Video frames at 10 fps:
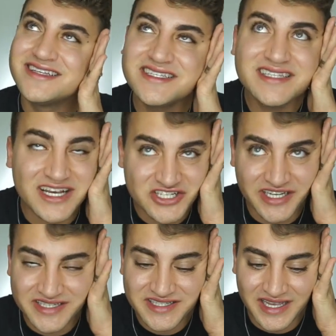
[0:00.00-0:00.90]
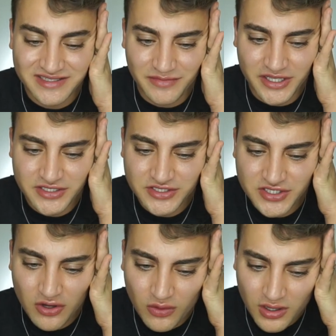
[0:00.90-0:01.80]
this is actually insane to me.
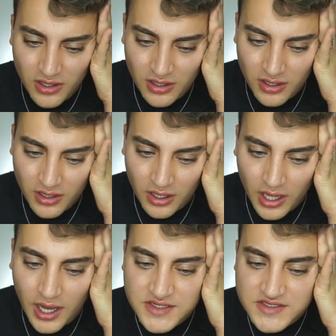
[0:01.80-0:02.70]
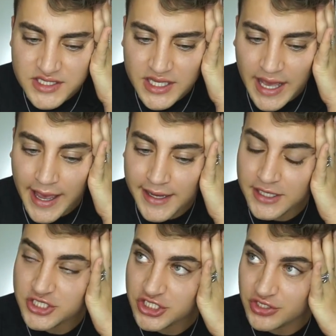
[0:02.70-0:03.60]
So Huxley had
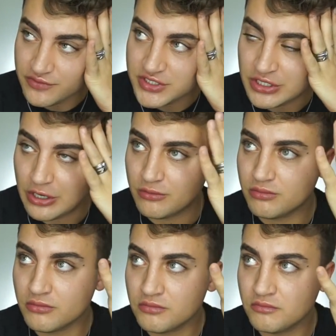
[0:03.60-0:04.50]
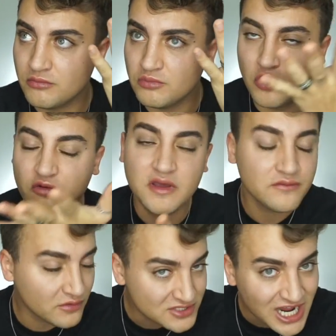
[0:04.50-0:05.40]
issues, you know, moving
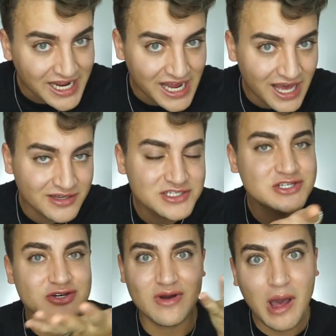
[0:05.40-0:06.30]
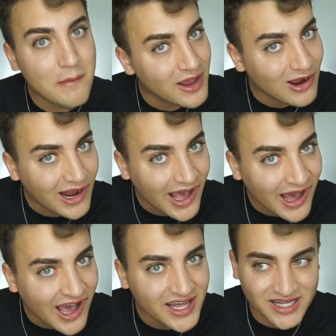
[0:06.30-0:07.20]
from China to
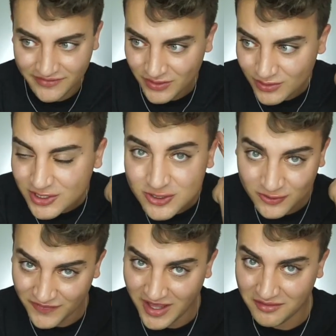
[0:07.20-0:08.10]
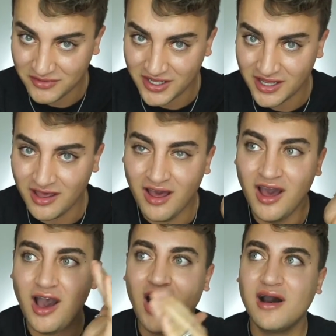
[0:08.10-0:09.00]
America, living with a new family,
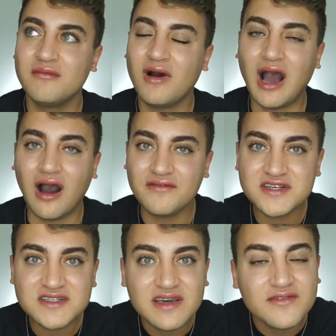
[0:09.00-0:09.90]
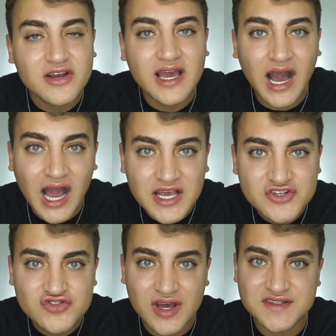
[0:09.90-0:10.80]
um, obviously a very high
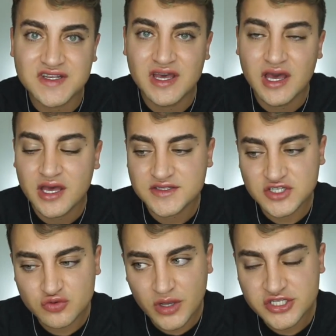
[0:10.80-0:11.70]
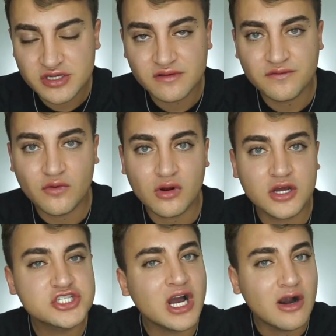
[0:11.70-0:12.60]
stress situation for a
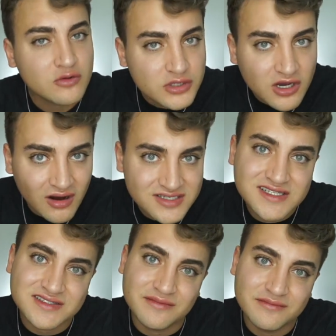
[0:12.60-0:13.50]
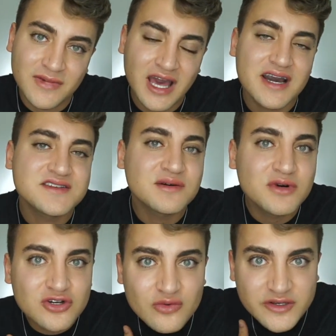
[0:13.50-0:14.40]
child with autism. As
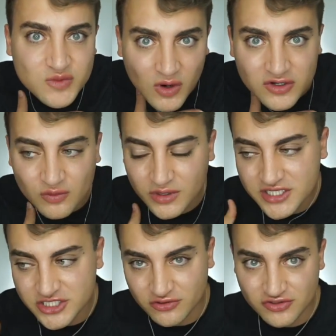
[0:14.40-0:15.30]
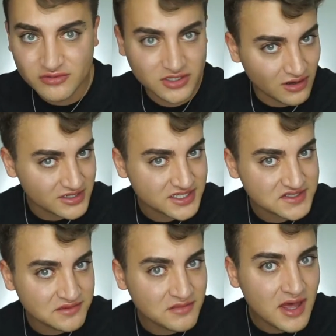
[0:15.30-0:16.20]
someone who has worked with children with
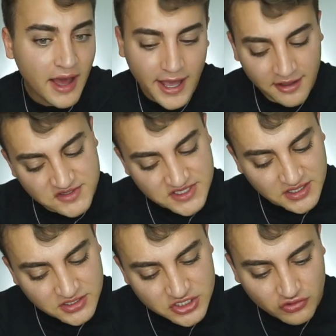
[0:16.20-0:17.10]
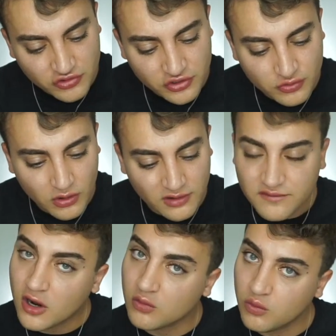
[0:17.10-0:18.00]
autism, I have seen children who are
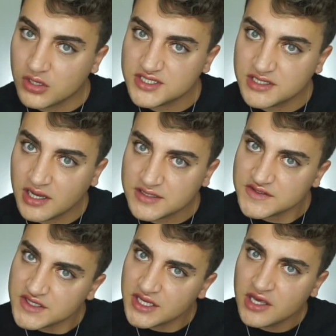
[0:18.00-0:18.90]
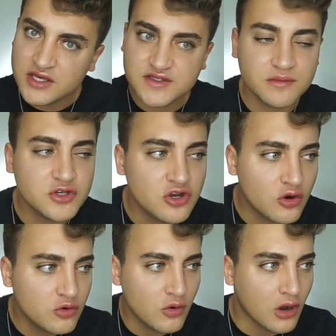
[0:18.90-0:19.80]
far worse than Huxley, some, you know,
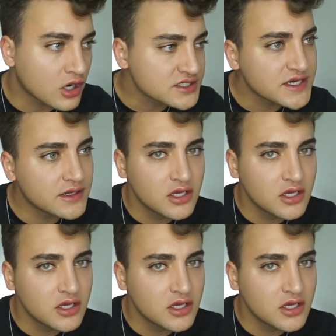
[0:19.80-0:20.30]
who aren't